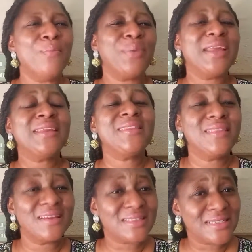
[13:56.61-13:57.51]
pending
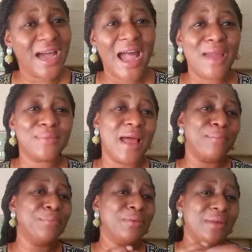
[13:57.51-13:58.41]
the time
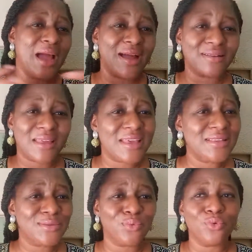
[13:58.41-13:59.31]
that maybe our kids will